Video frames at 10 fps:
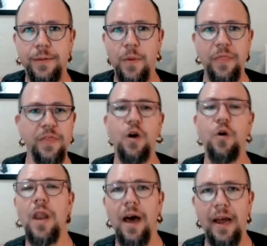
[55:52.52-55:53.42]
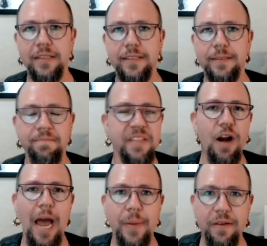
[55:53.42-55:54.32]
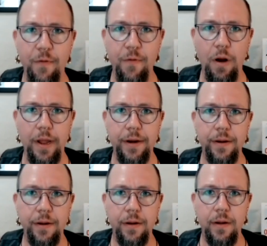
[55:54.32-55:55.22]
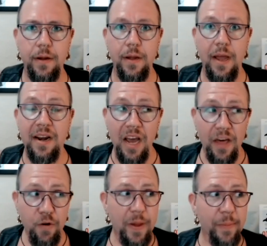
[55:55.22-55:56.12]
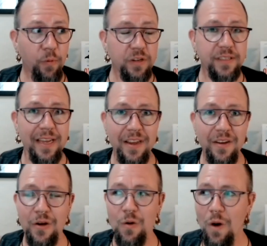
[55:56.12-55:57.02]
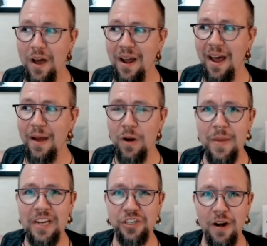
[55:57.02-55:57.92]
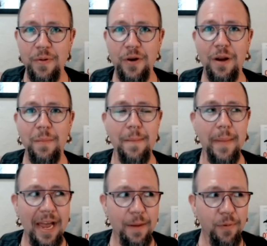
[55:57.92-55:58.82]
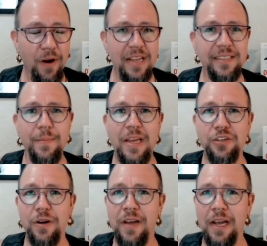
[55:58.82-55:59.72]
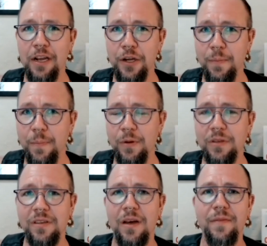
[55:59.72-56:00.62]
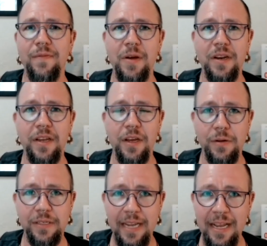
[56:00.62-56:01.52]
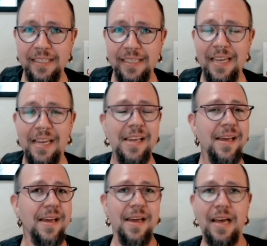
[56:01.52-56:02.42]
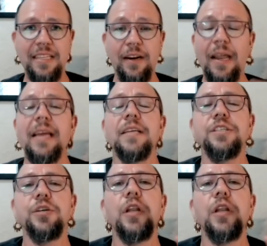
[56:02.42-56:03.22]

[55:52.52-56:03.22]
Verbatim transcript: with no lines. They're happy for it. And other people where it's like, you know what? I want to make sure I put on my back brace and make sure I've got good boots on if I'm going to go dancing, it's Like, so to